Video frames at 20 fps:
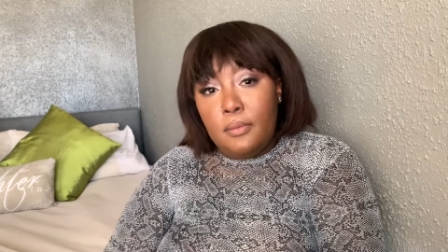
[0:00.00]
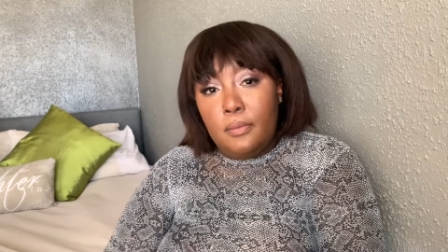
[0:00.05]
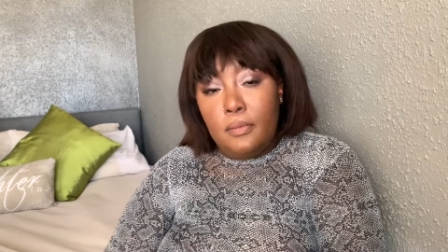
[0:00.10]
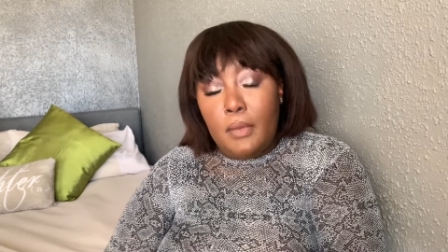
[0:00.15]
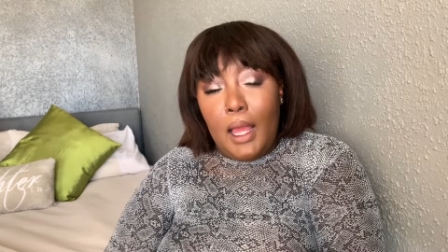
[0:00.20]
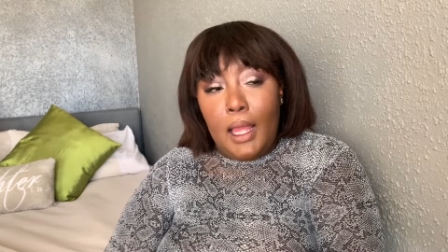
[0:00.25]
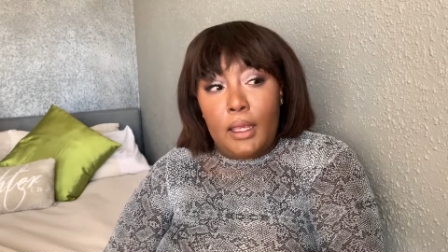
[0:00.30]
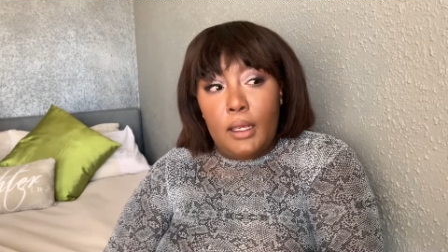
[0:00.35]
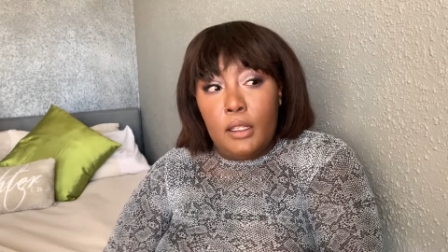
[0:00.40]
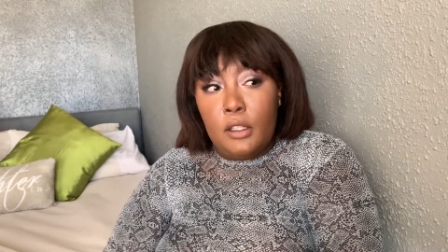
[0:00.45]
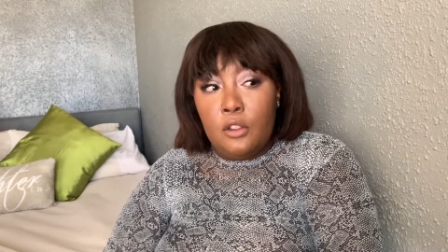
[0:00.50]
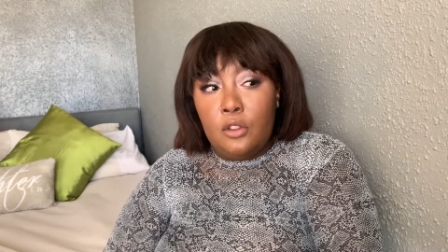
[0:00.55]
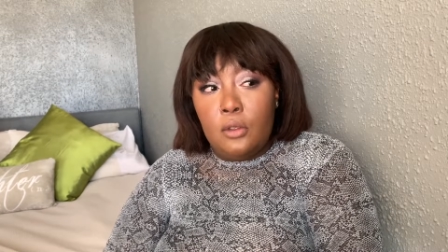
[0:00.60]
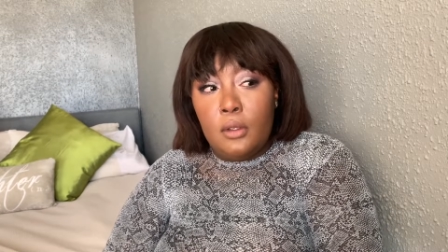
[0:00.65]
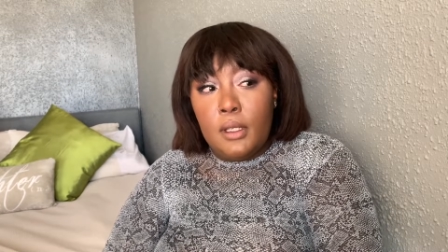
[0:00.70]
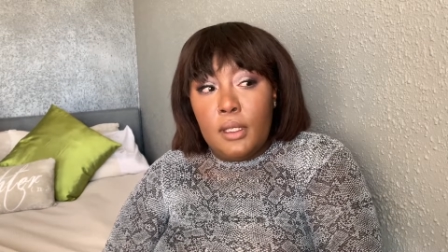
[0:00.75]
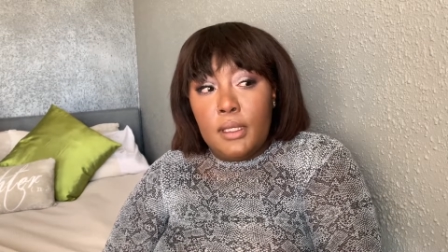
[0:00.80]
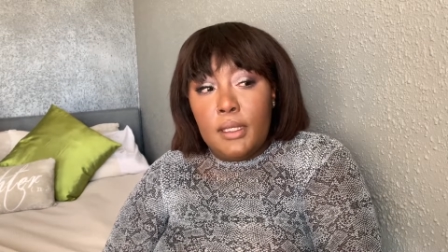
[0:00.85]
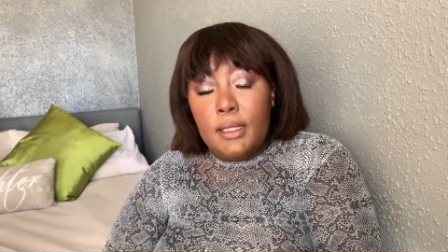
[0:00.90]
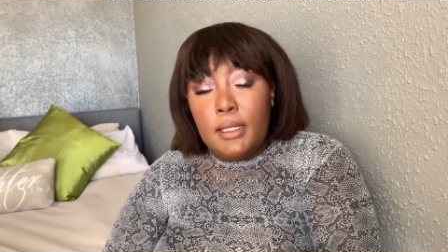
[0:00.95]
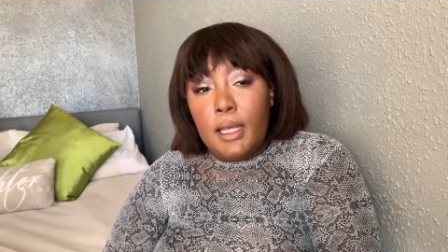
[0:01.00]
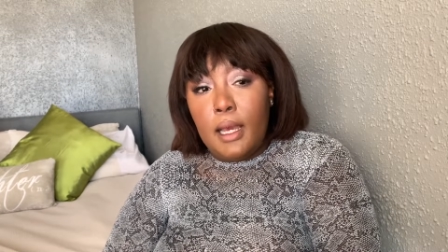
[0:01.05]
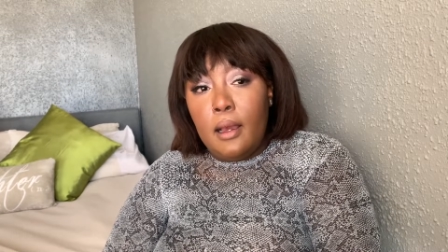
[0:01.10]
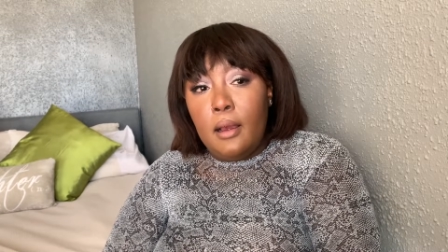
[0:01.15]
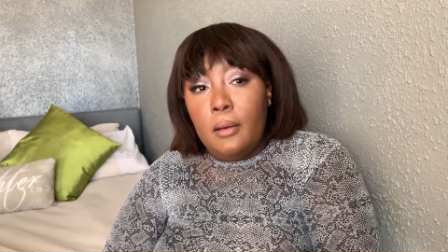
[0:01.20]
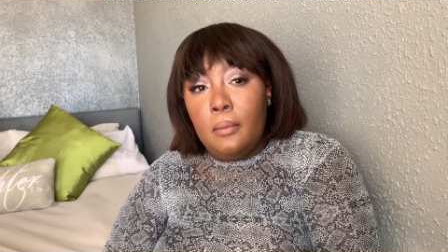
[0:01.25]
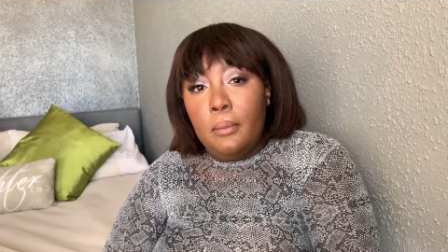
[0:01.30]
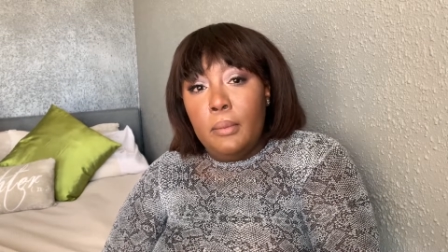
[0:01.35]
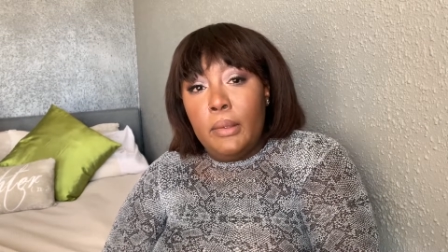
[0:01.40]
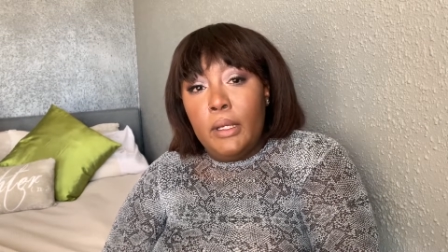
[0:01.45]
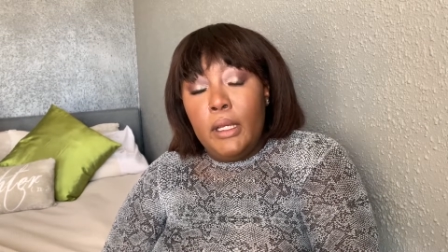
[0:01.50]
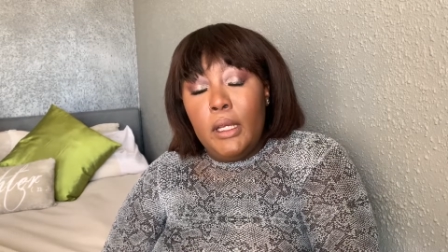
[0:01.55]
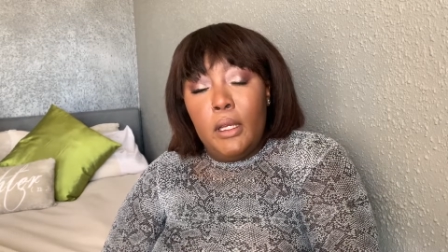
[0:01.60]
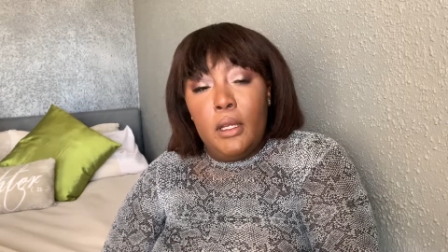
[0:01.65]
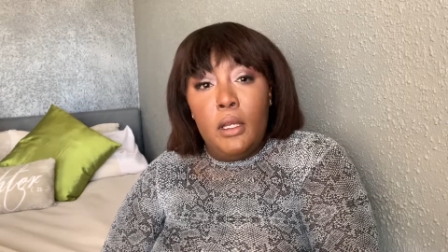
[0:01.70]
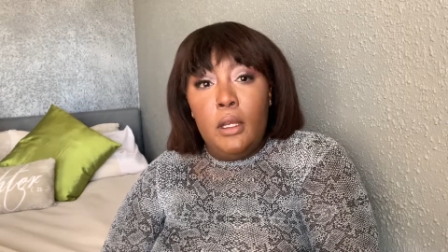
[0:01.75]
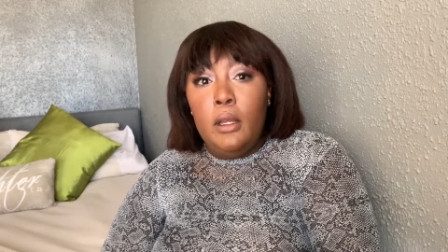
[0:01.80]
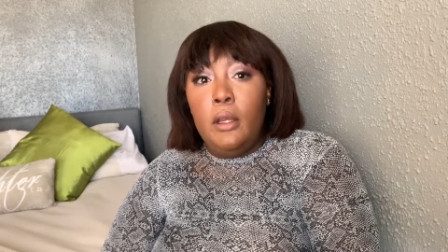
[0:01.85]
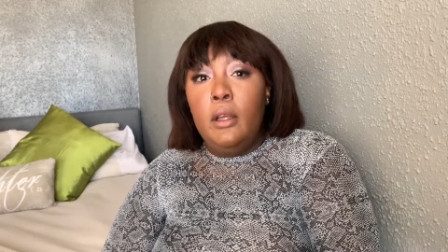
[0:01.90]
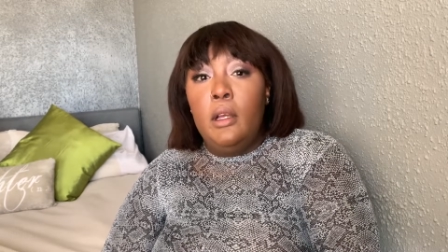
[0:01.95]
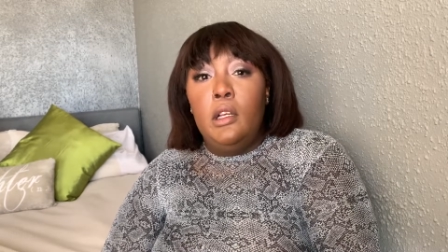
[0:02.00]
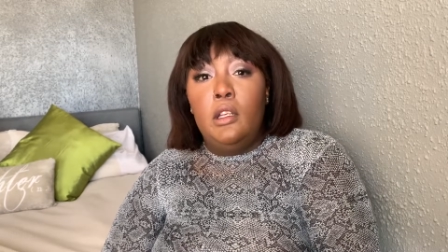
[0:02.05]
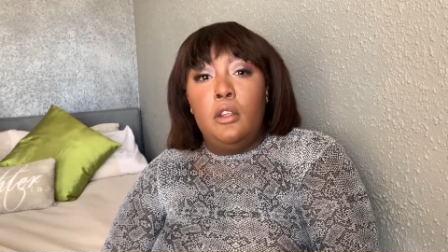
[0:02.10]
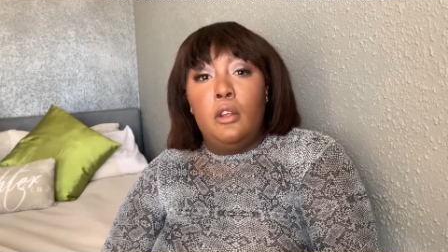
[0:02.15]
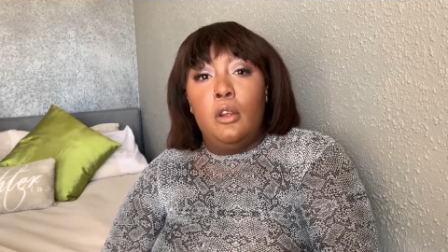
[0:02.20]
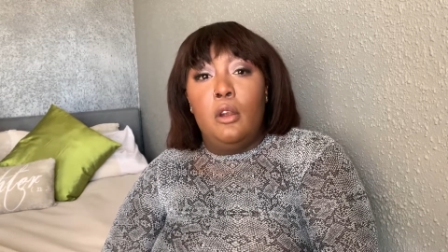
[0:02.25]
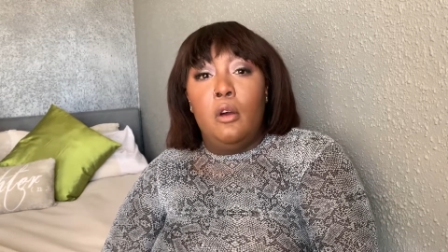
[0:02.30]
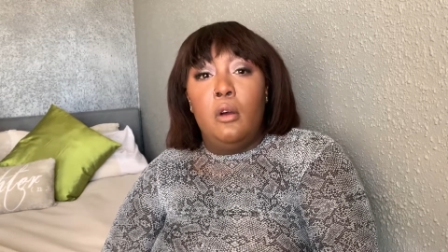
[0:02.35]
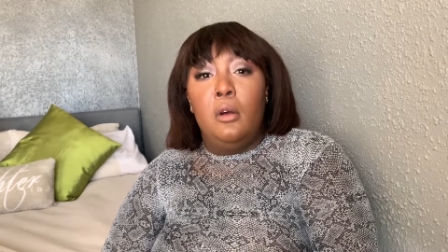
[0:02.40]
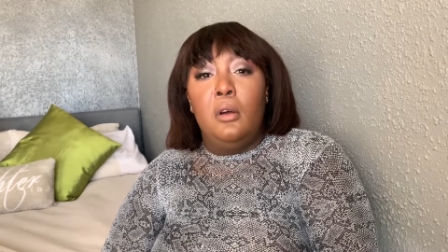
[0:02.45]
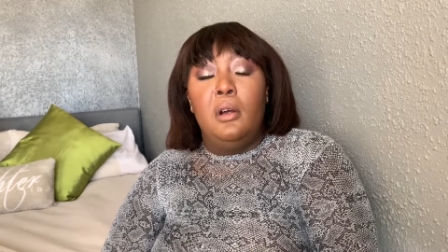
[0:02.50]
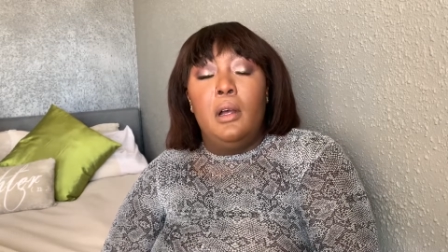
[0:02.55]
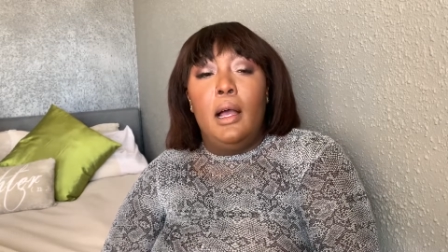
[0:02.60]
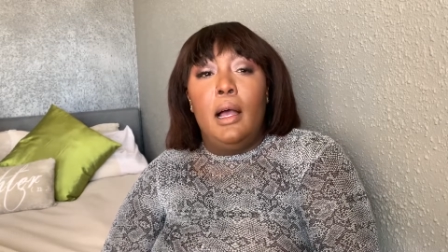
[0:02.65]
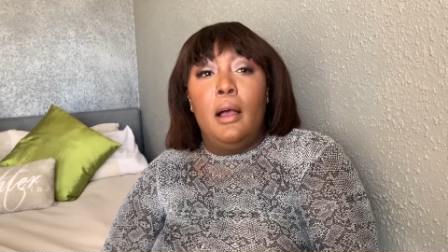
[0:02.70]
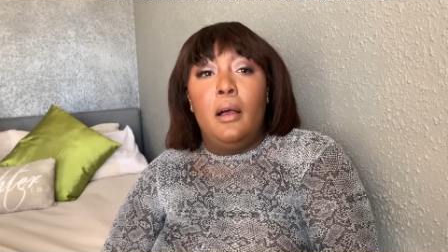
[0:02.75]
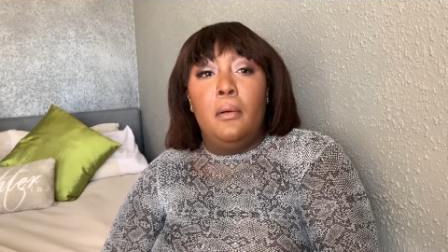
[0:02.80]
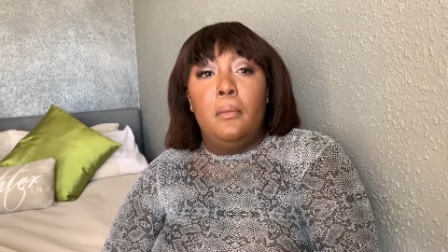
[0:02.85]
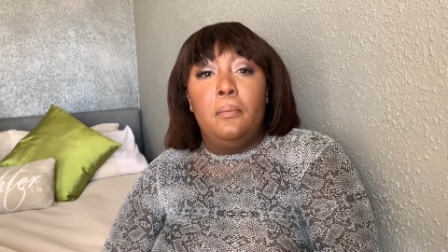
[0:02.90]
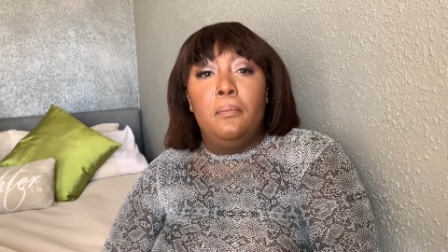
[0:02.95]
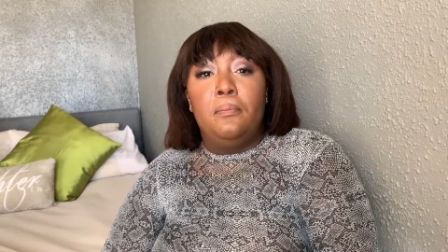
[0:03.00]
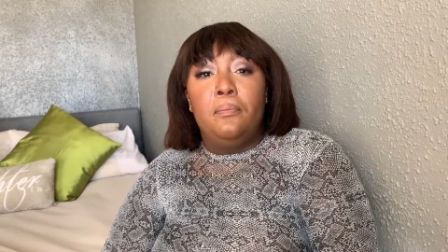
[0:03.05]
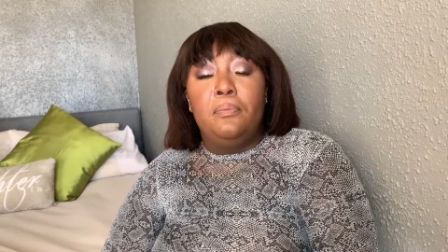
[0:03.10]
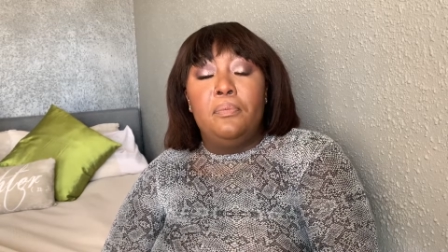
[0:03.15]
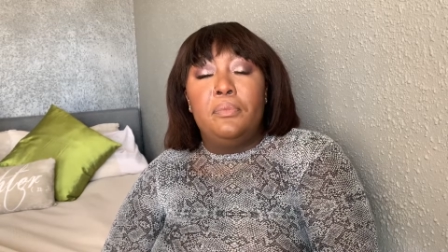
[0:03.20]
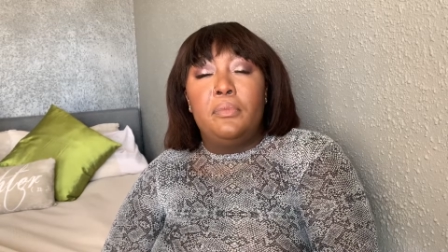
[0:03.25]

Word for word: I can do this. Um, you know, um,